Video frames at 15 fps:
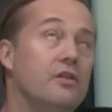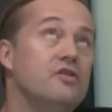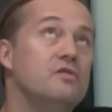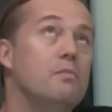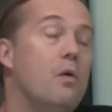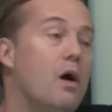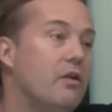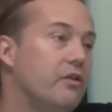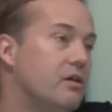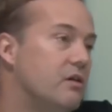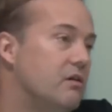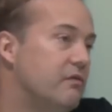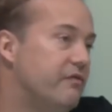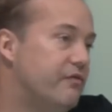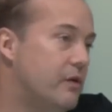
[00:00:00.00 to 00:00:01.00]
a
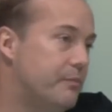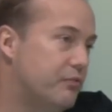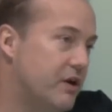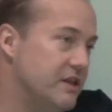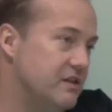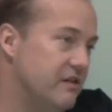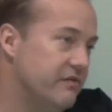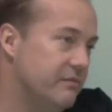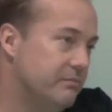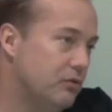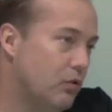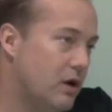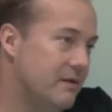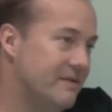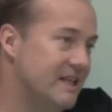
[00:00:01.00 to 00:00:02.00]
smaller footprint of
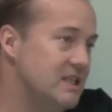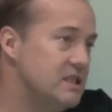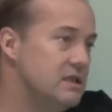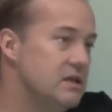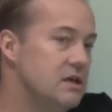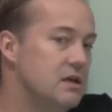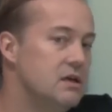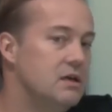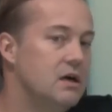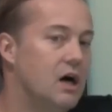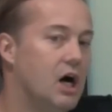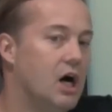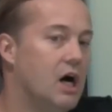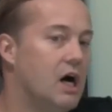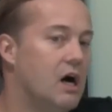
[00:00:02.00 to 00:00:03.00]
employment
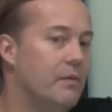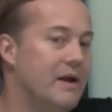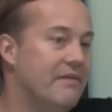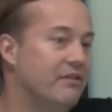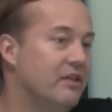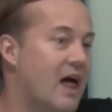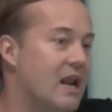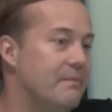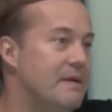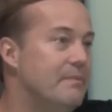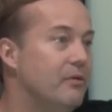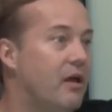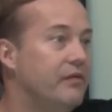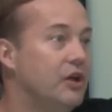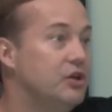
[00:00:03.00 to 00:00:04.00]
uh, we have a lot of
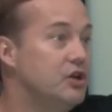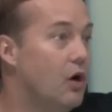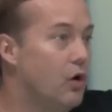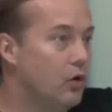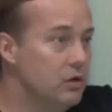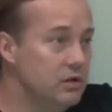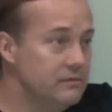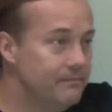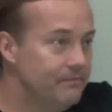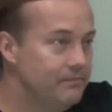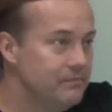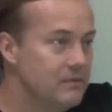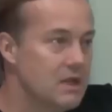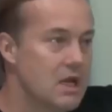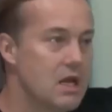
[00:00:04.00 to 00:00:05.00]
people on the dole.
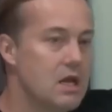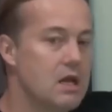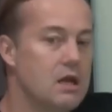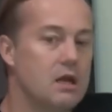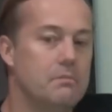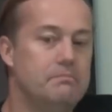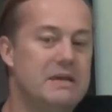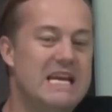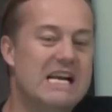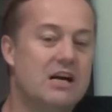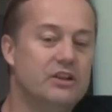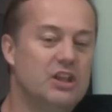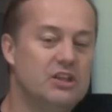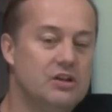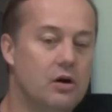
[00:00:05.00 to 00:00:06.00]
Being
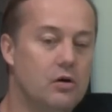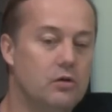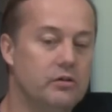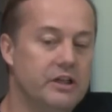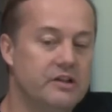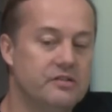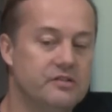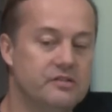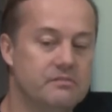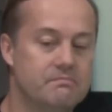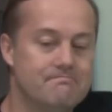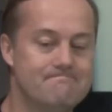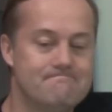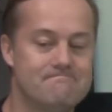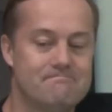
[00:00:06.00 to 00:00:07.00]
on the dole is
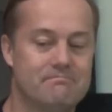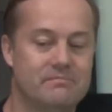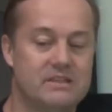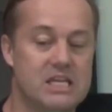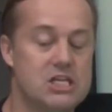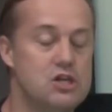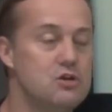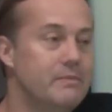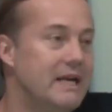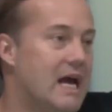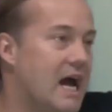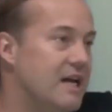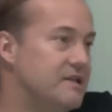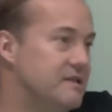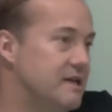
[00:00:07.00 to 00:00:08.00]

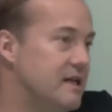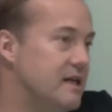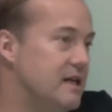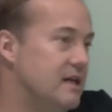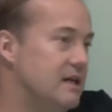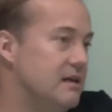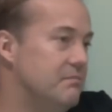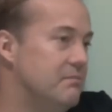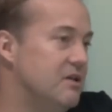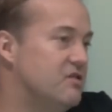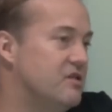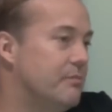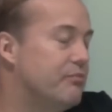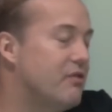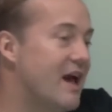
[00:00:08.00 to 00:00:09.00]
dehumanizing, it, it's
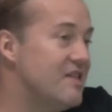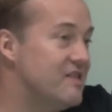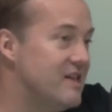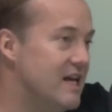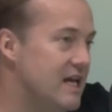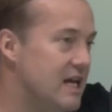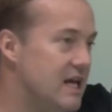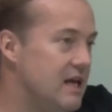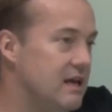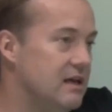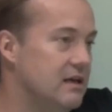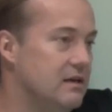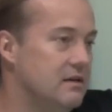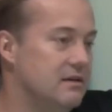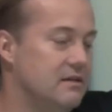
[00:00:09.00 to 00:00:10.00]

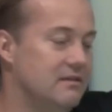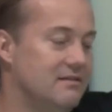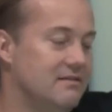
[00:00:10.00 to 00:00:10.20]
depressing.